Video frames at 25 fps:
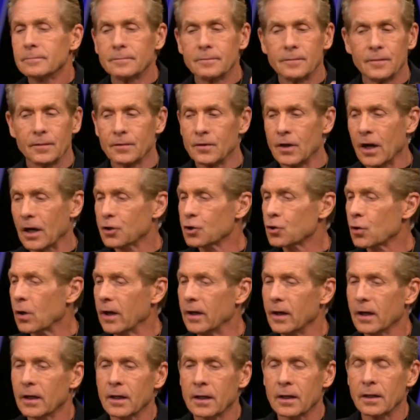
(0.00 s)
Not
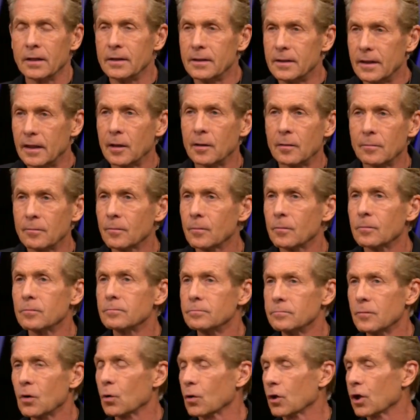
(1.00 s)
trying to condemn
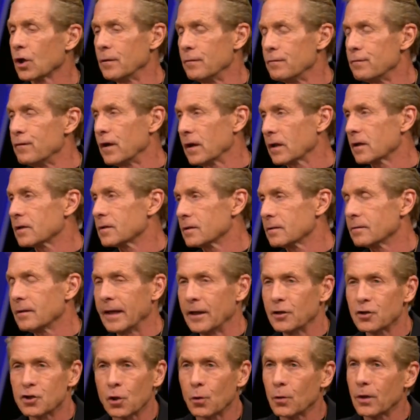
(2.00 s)
or convict
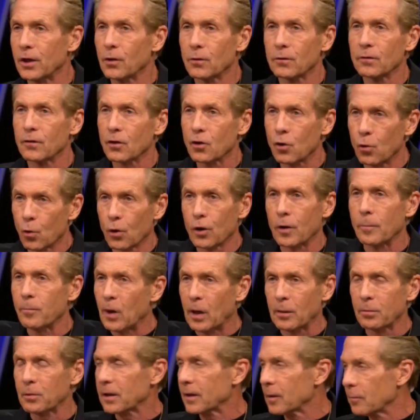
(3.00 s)
Antonio in the court of
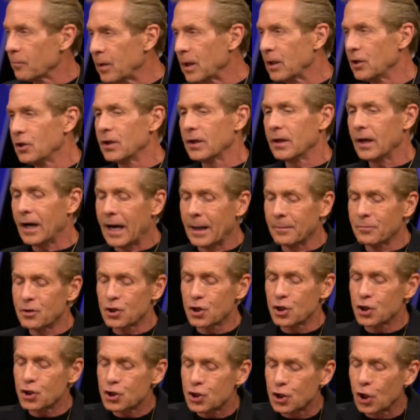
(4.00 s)
public opinion. I'm
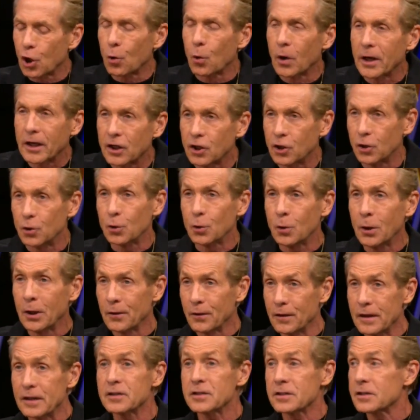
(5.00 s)
just showing you
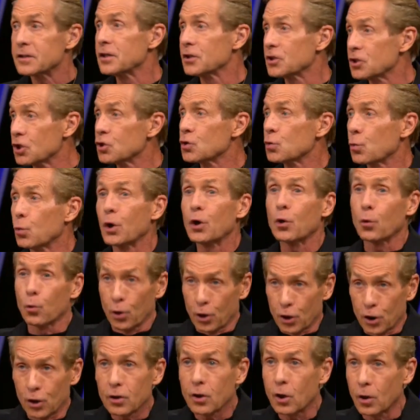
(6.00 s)
this is
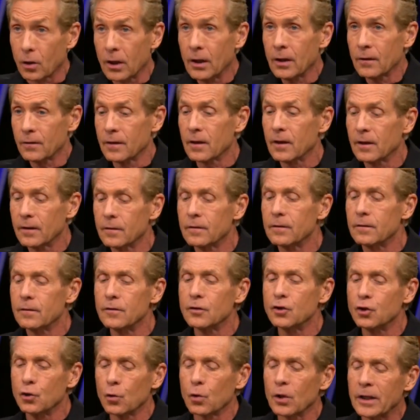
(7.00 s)
where
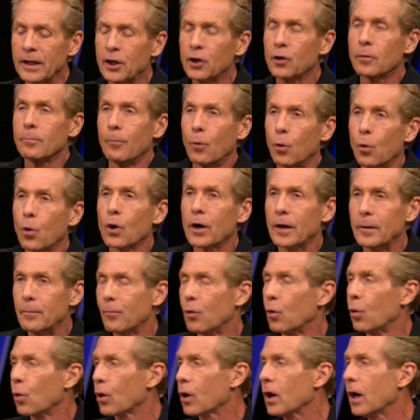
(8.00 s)
you'll hear more and
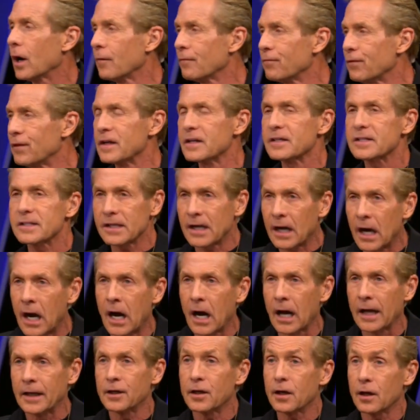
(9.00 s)
more of this
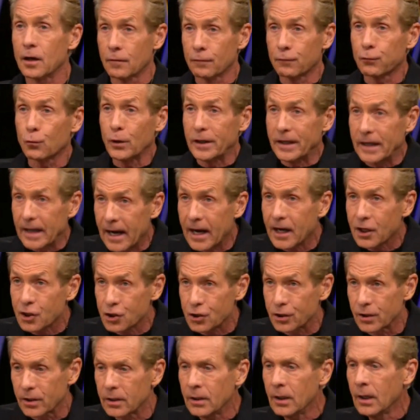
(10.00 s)
kind of
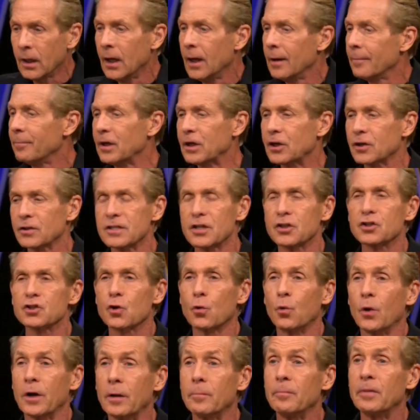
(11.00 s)
reaction because it's
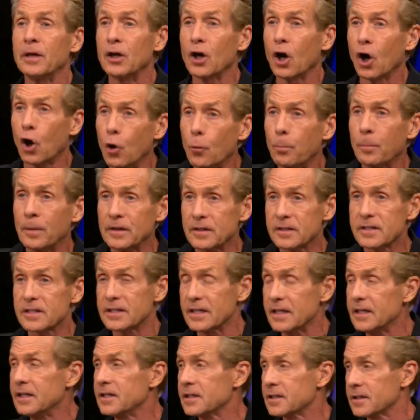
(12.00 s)
going to be open
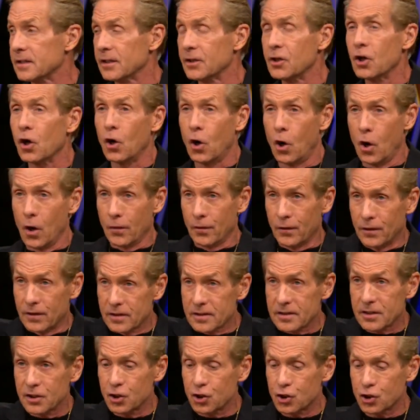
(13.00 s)
season on
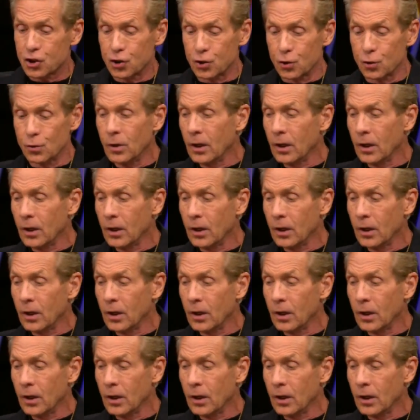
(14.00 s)
this issue